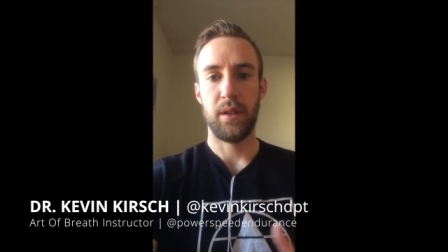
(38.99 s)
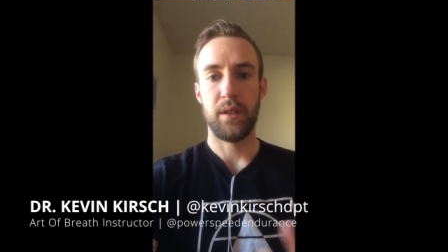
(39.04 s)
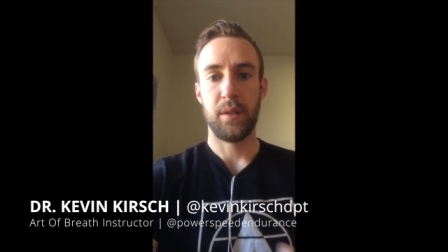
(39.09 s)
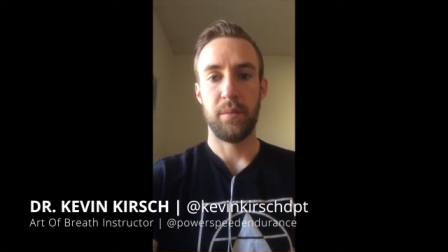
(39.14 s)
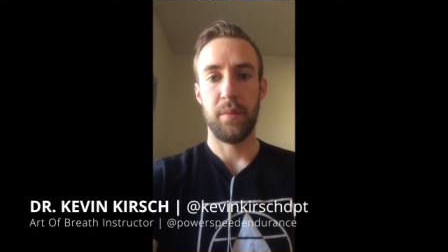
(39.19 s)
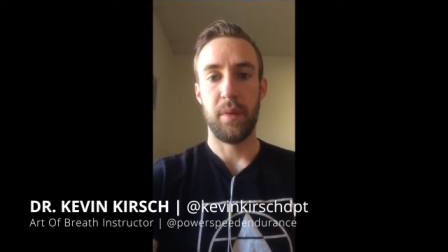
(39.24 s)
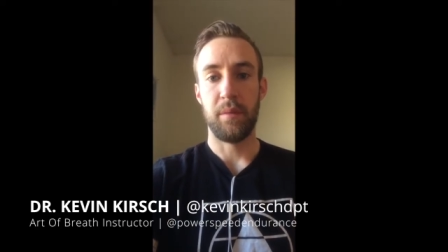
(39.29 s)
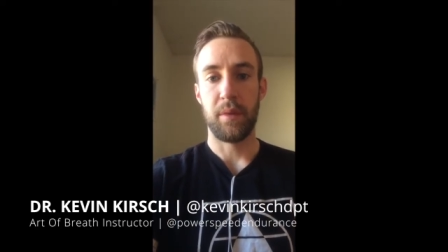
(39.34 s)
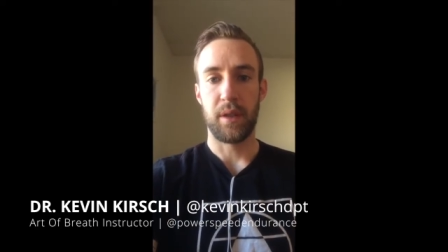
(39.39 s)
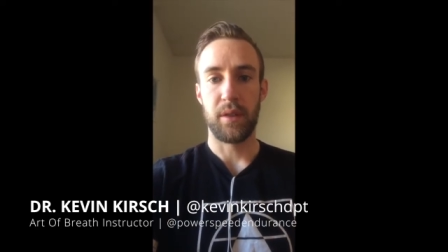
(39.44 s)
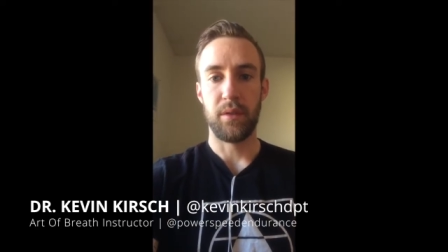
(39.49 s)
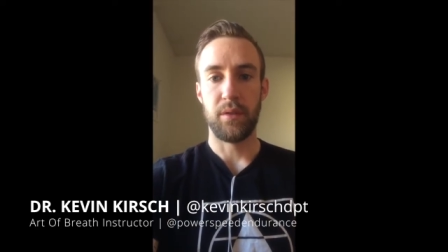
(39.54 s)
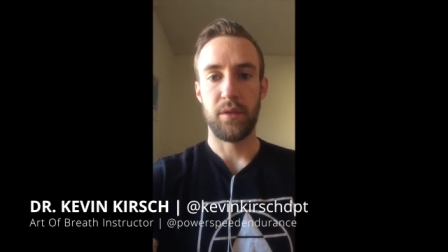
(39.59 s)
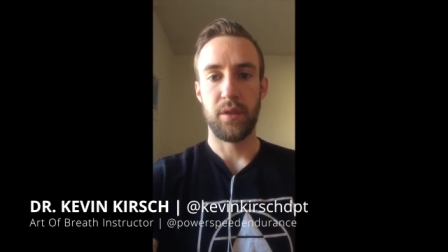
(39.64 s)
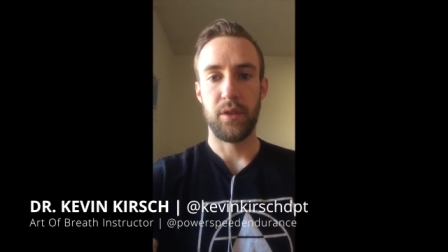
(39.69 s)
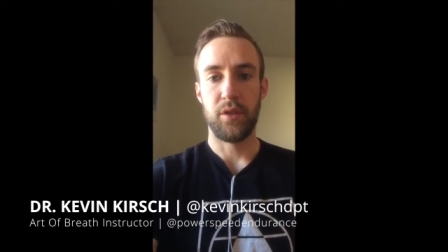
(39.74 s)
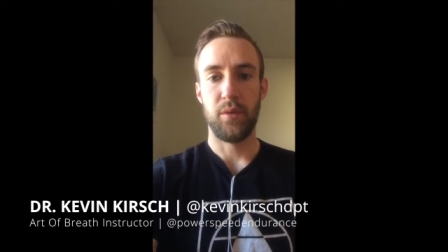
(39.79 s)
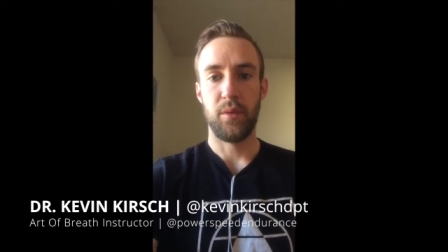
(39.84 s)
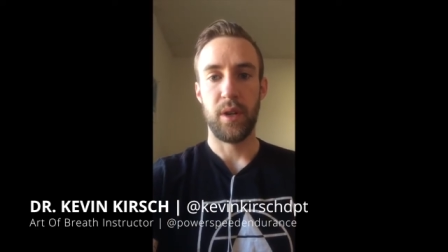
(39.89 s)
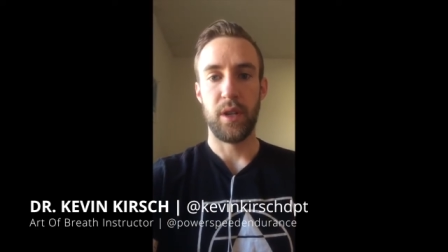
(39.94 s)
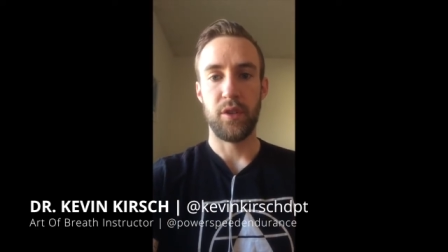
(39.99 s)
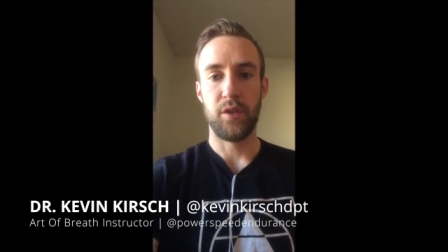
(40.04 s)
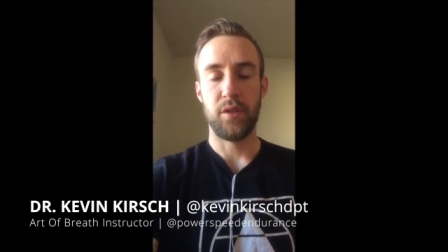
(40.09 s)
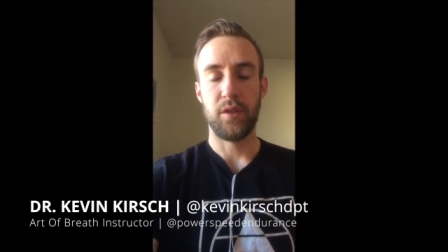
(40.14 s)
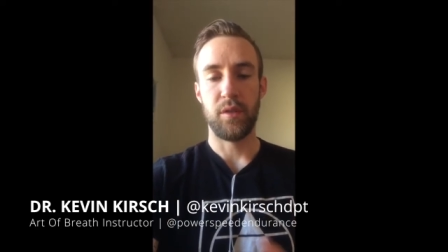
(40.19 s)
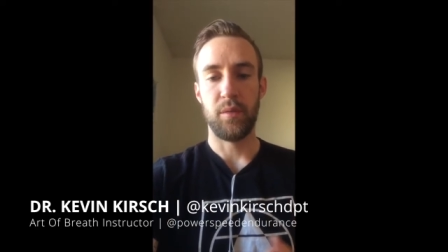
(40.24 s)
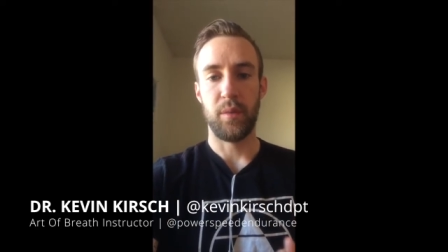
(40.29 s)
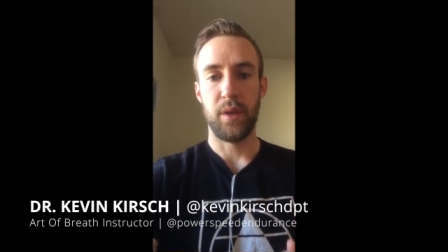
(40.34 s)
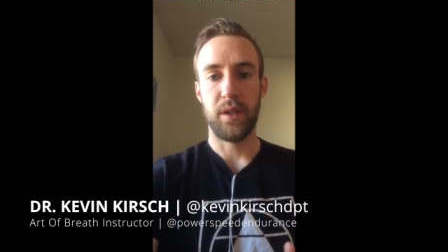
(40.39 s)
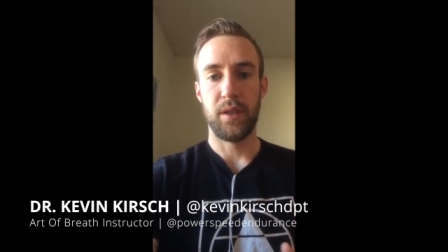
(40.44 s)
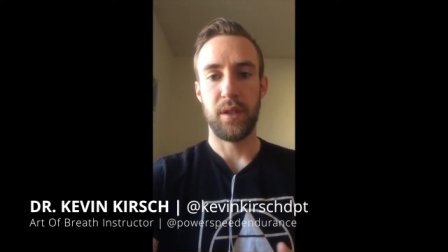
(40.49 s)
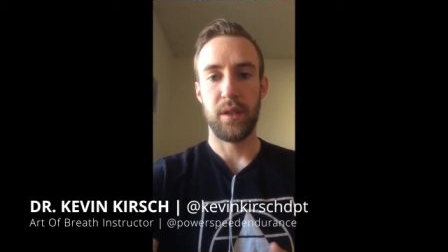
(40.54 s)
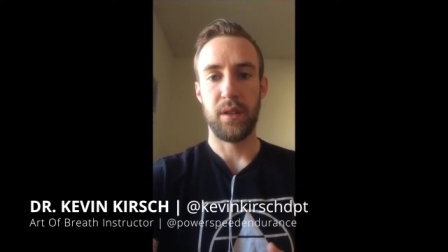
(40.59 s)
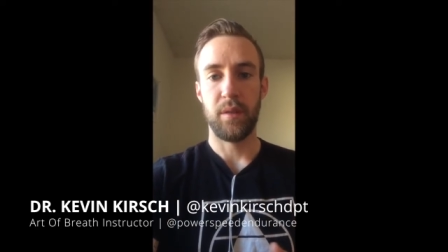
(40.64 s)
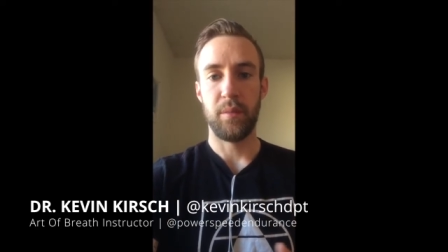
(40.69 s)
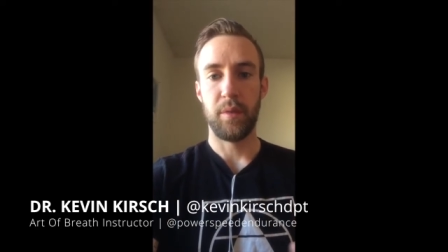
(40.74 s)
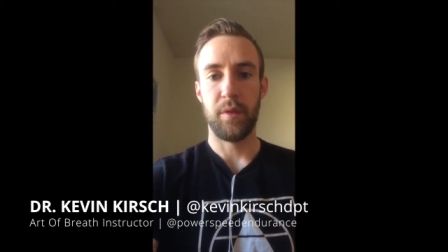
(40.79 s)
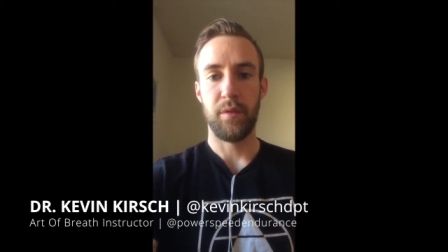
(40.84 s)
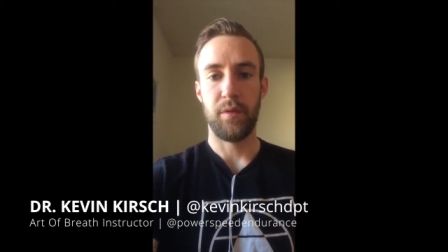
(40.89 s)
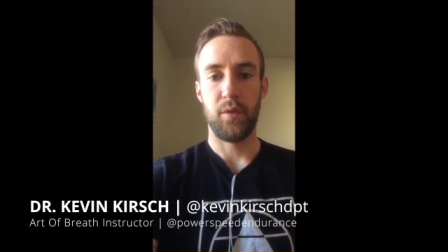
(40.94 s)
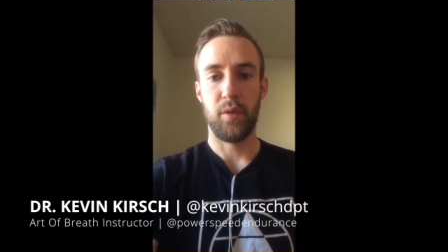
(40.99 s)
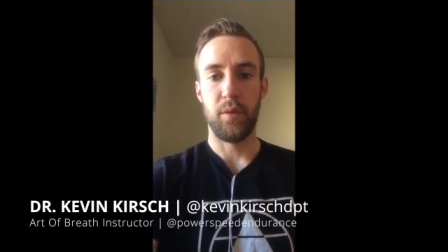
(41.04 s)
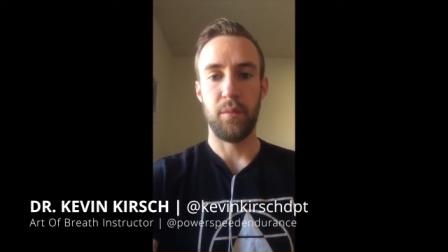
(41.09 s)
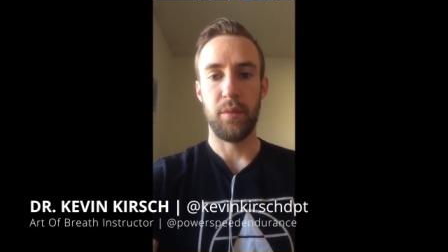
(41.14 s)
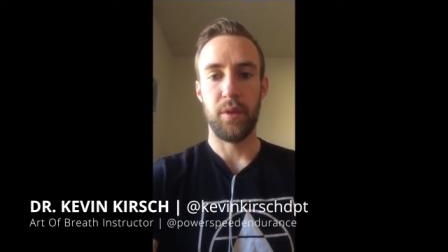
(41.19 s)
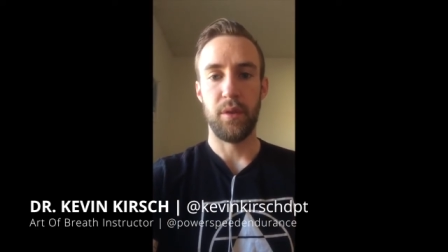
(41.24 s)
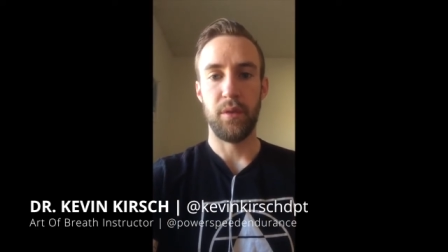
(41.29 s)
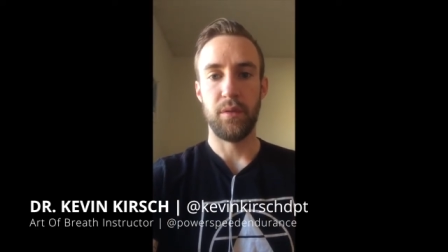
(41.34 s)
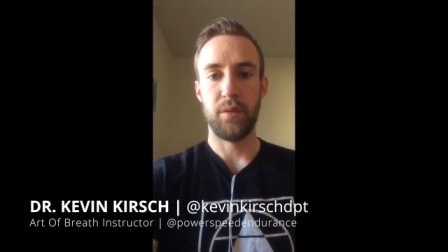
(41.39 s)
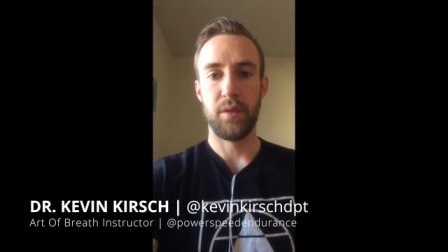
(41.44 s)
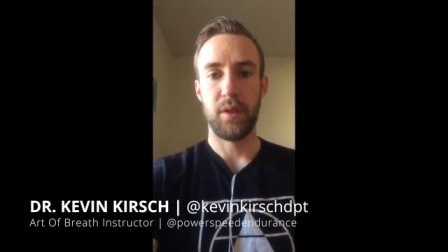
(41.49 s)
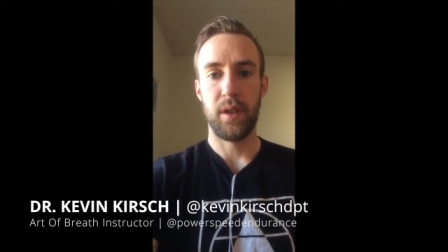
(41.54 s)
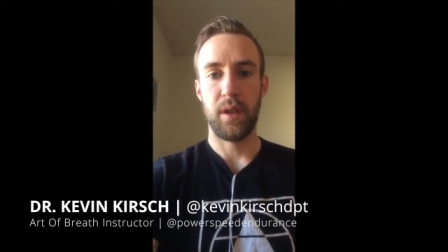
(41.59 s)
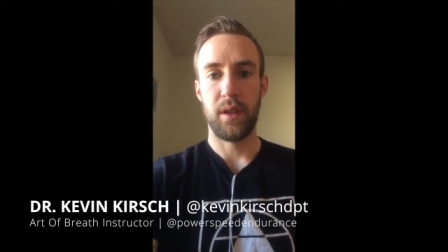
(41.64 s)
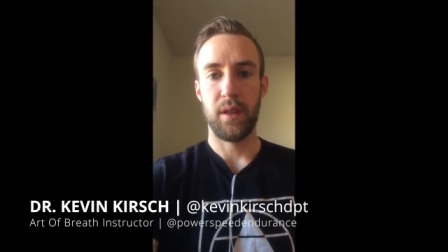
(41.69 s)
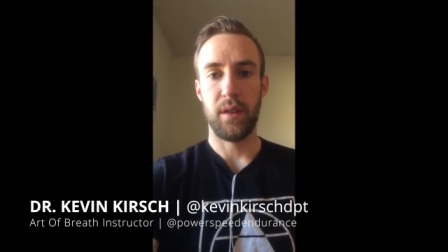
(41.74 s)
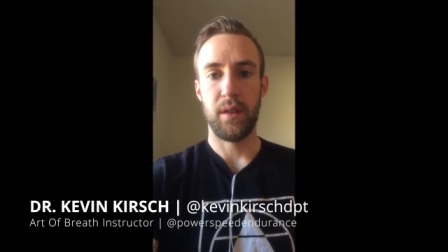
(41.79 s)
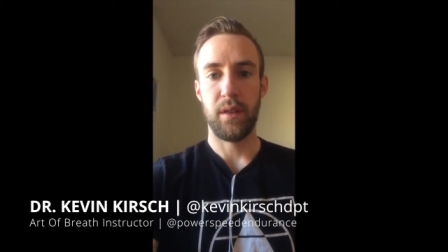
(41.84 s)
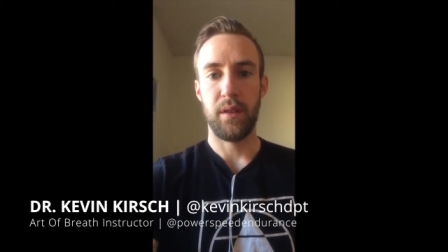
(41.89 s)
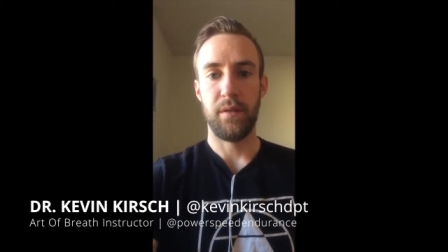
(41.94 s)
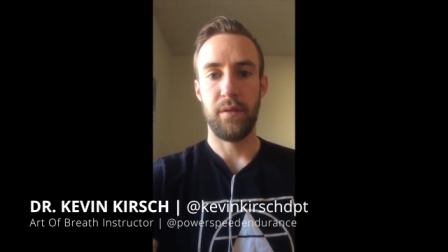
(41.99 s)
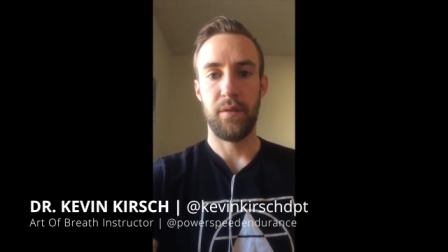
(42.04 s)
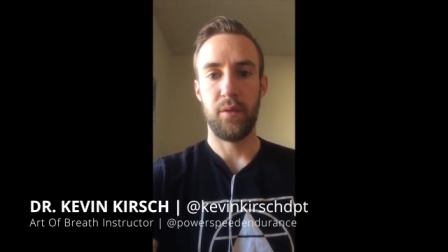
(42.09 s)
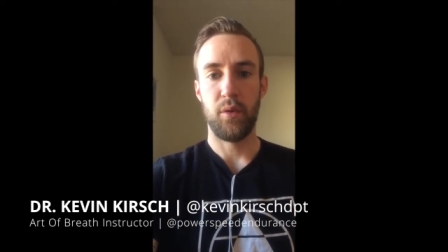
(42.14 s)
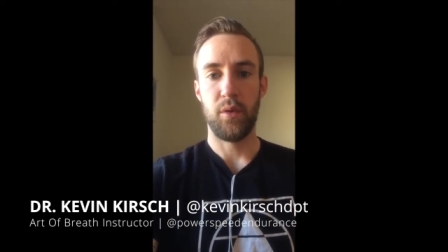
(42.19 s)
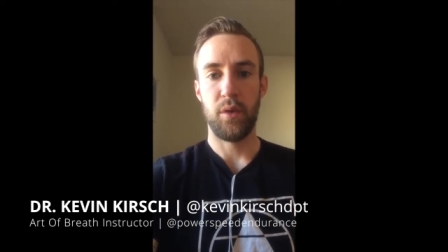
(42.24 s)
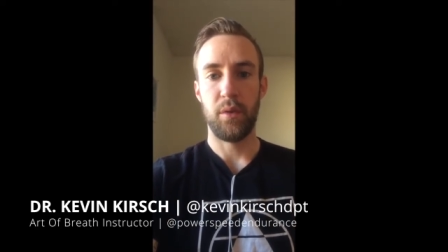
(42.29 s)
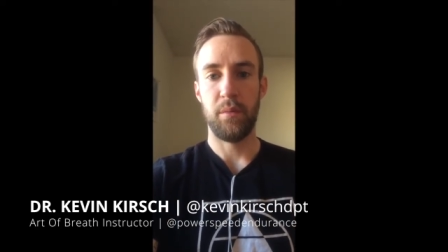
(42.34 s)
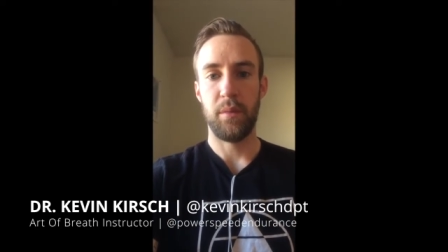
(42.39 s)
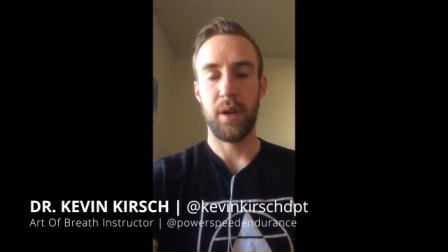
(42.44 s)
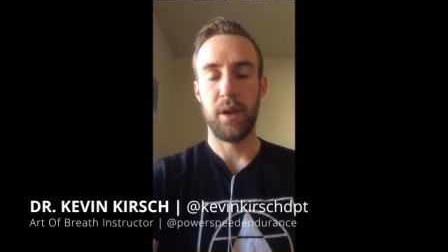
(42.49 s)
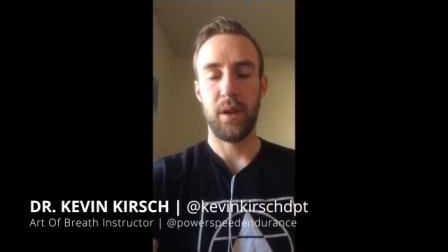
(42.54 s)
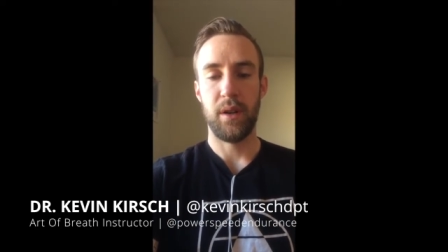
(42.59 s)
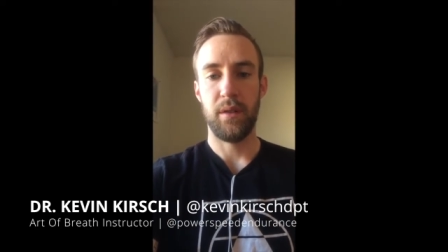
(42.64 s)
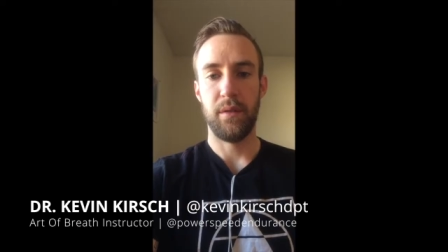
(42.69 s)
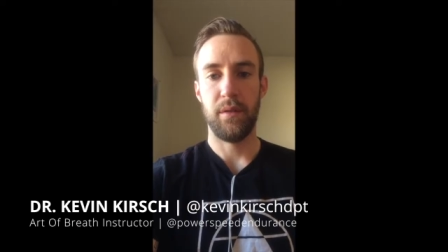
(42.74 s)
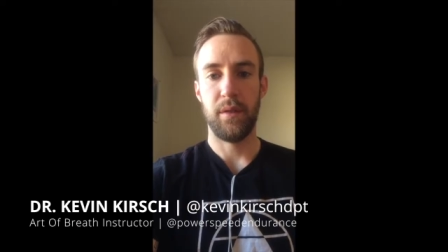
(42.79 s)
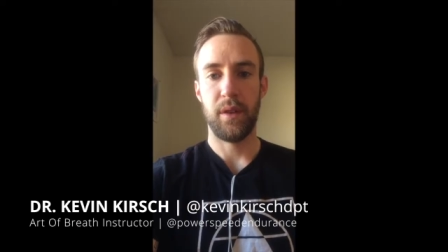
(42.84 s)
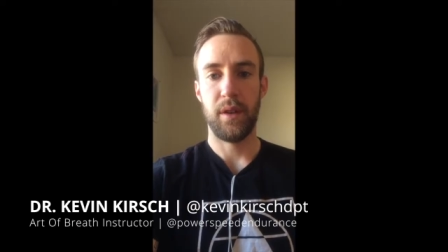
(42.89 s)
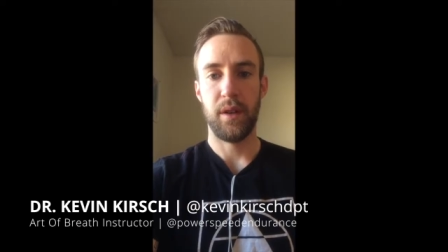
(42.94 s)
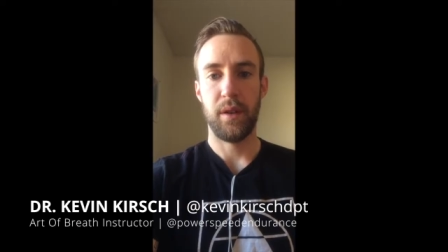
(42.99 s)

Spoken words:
to mimic those situations, and we tend to perform those in the form of